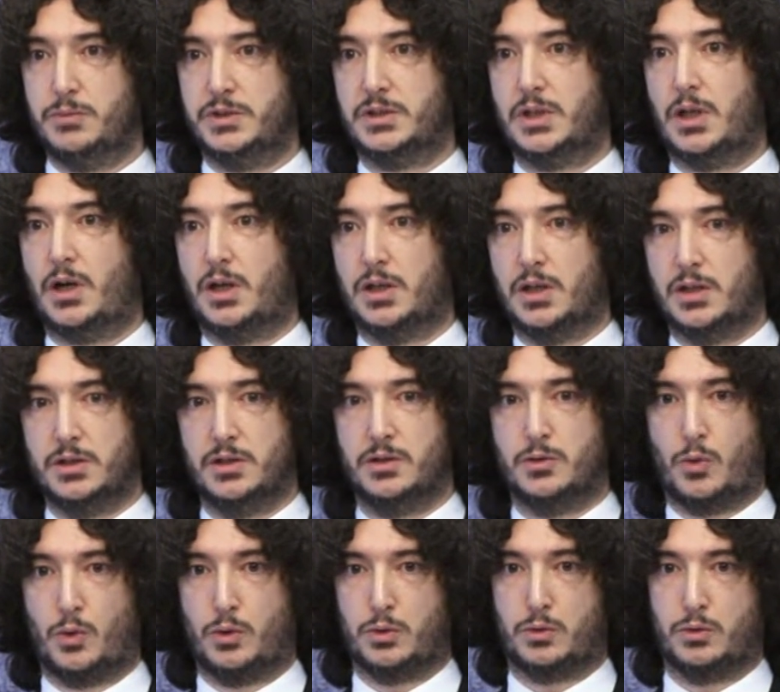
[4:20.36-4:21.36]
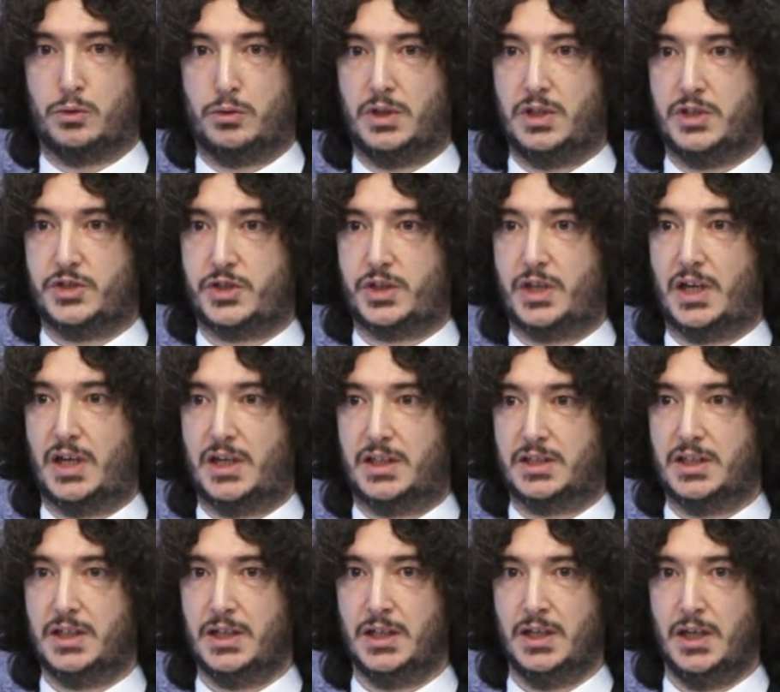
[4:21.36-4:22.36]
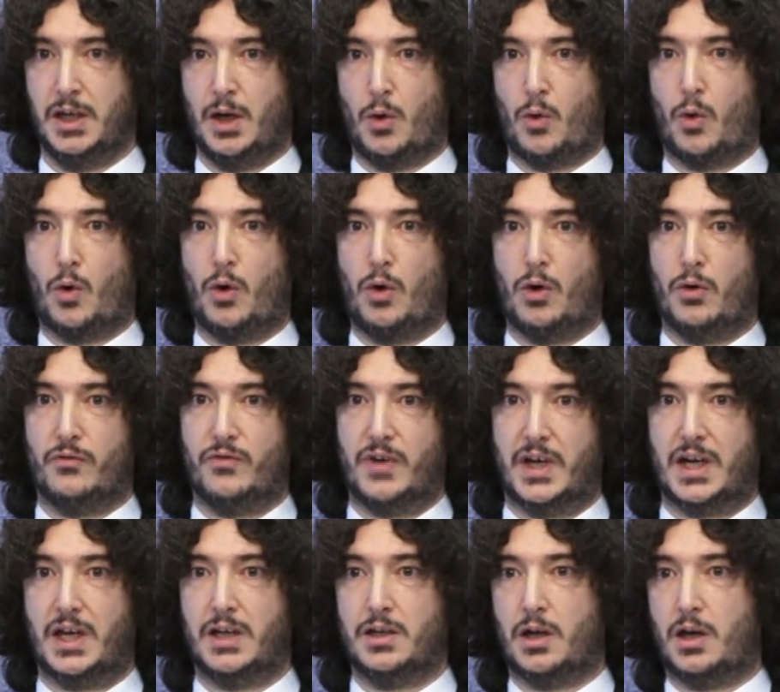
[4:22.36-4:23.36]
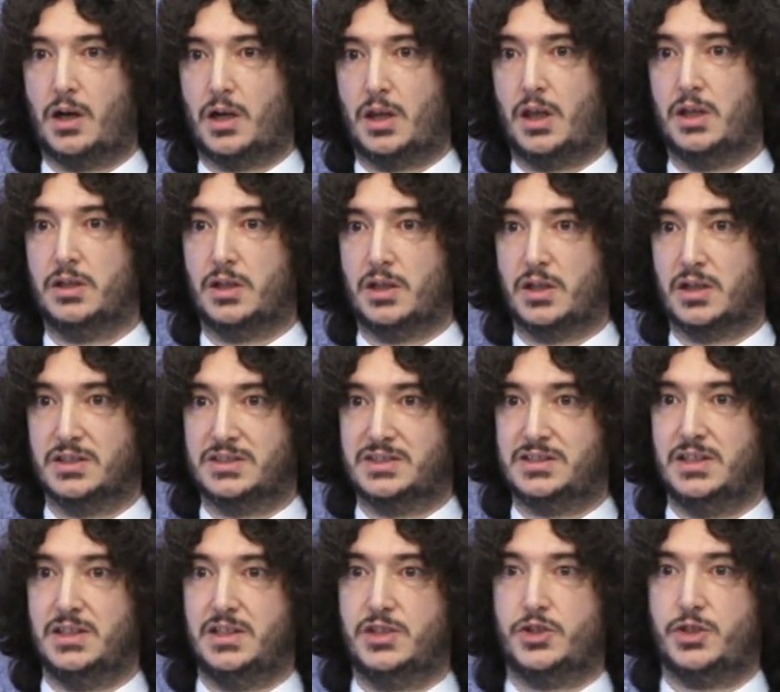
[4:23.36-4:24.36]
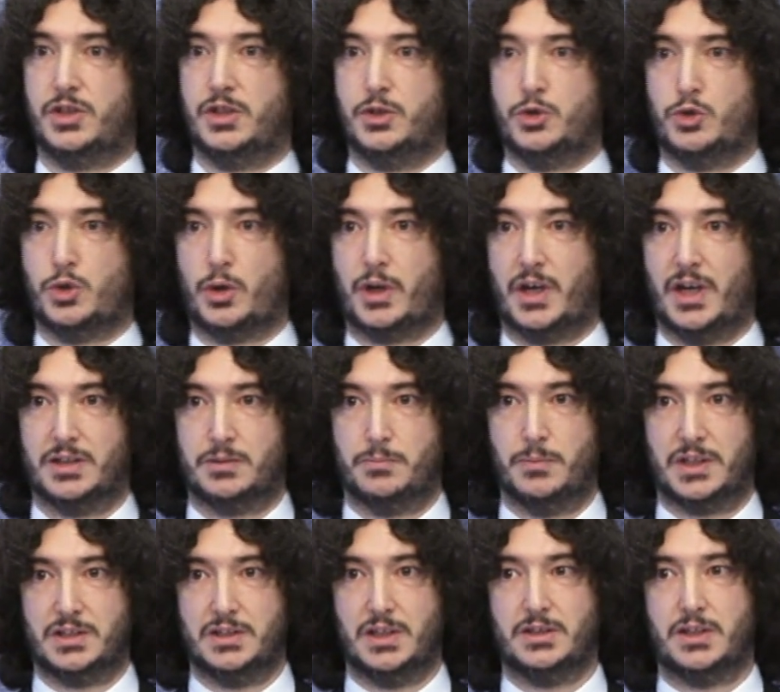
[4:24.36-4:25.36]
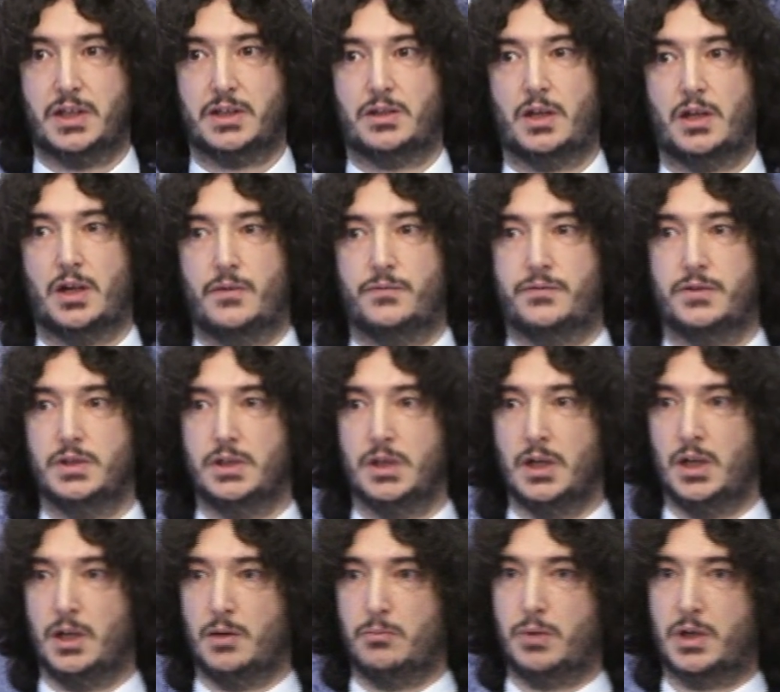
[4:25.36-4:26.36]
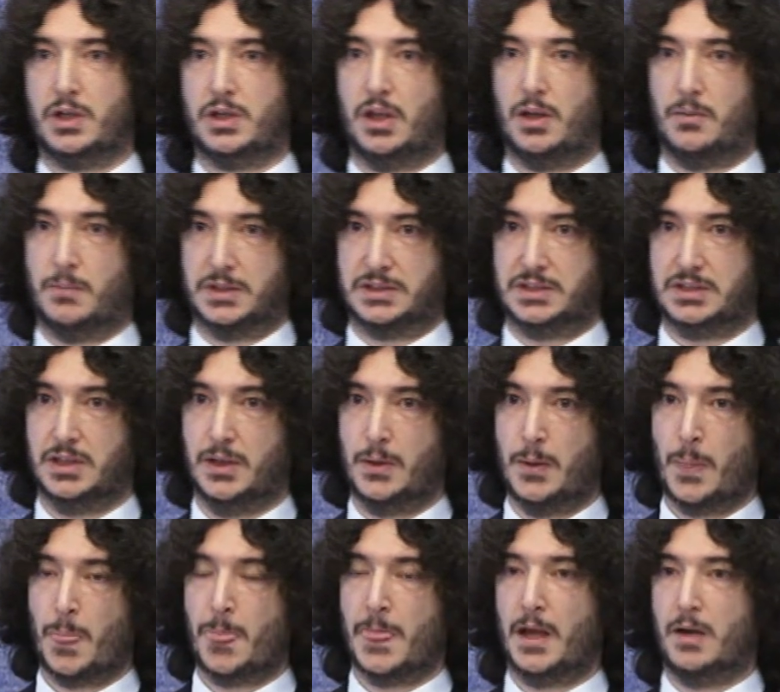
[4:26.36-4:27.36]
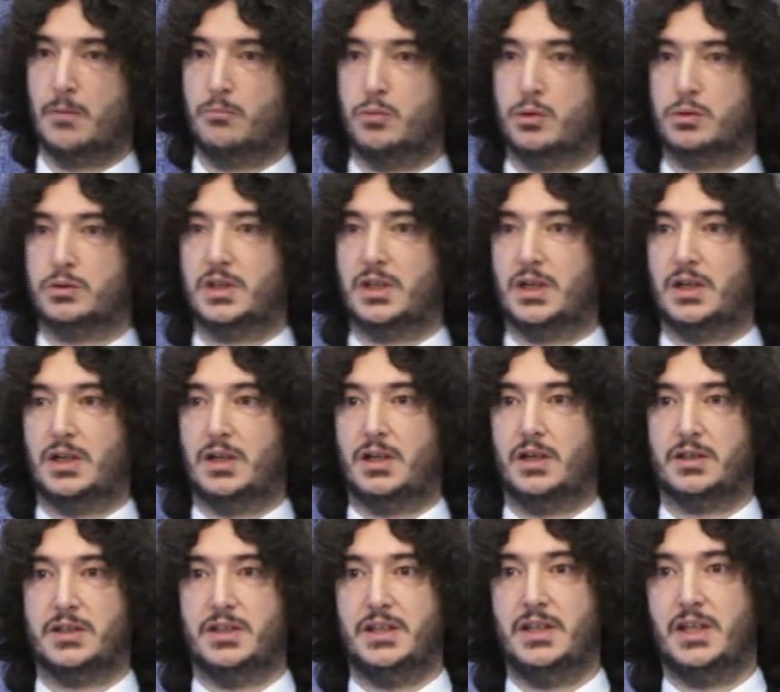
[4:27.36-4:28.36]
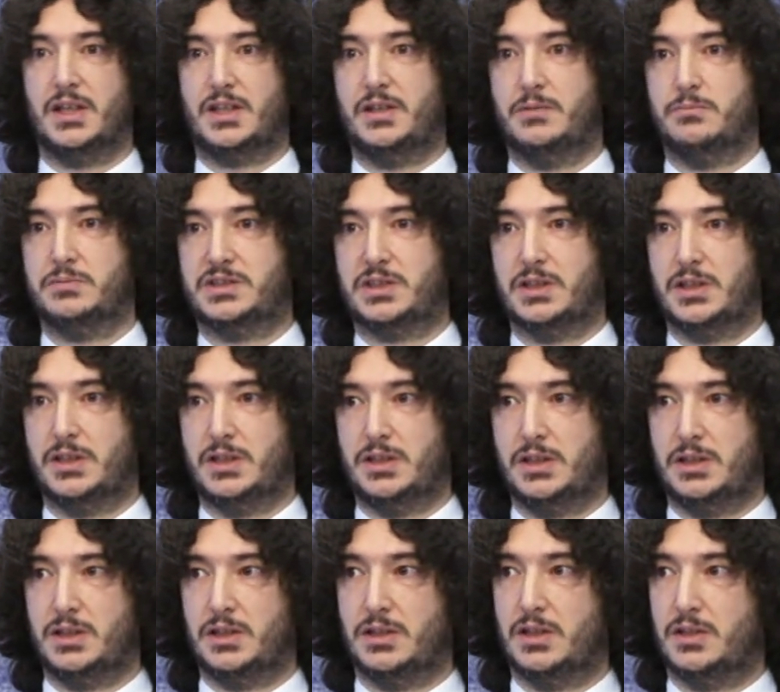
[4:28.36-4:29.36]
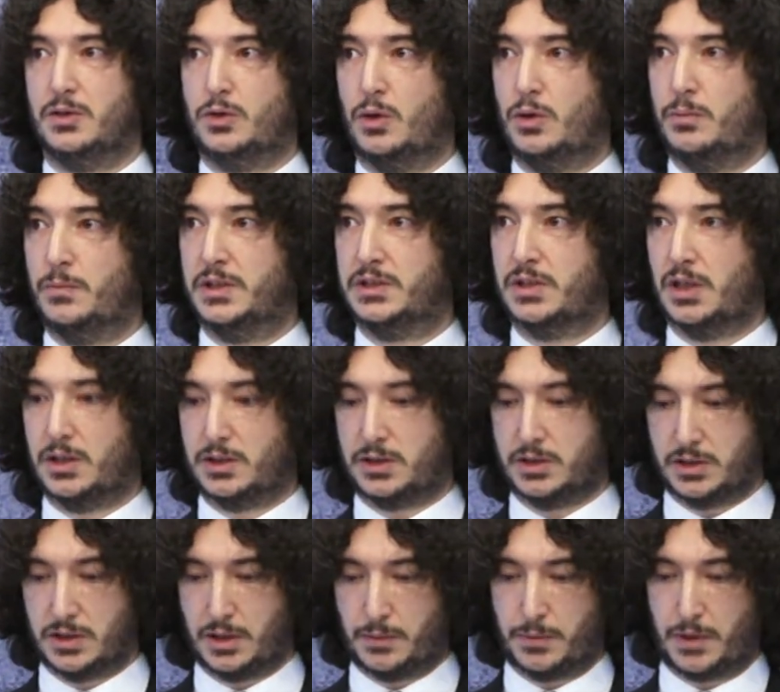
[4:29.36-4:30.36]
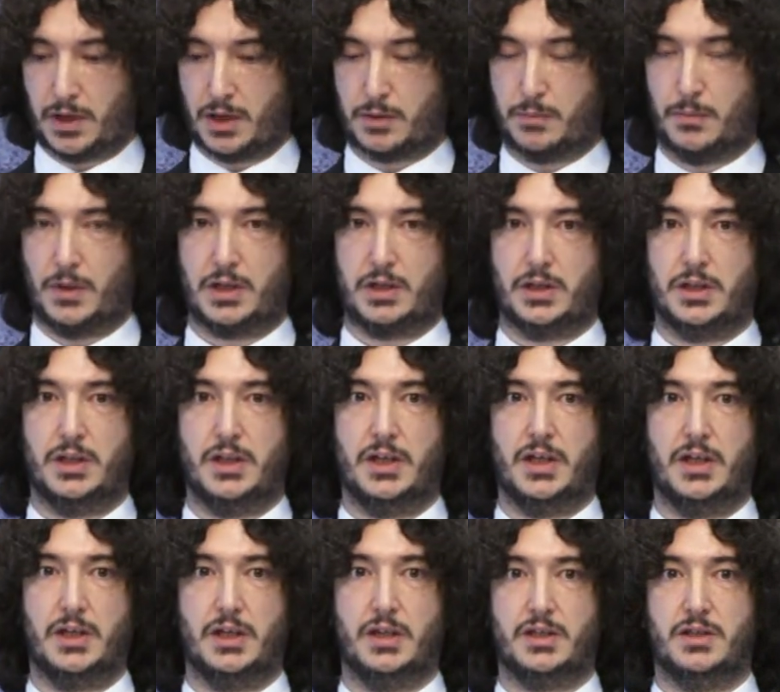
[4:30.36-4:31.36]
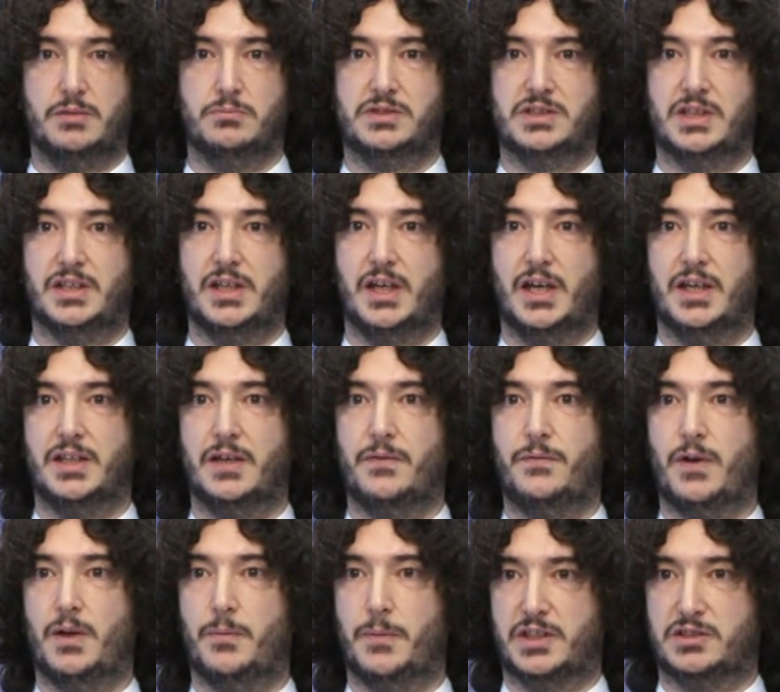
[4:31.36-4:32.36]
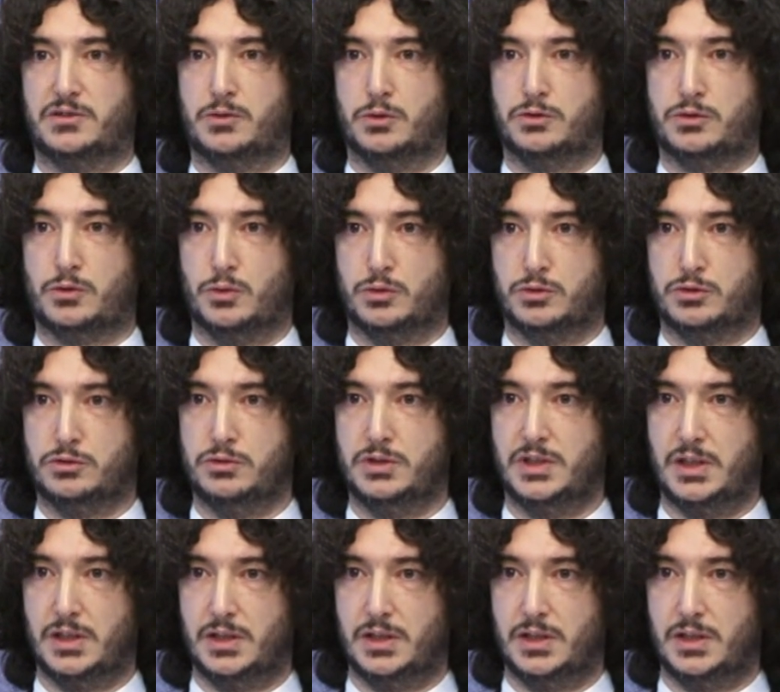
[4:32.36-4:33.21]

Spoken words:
In relationships where there is a giver and a taker, to collapse this mutual relationship, one cannot regard the issue unilaterally. This, of course, has nothing to do with targeting any individual or implicating anyone.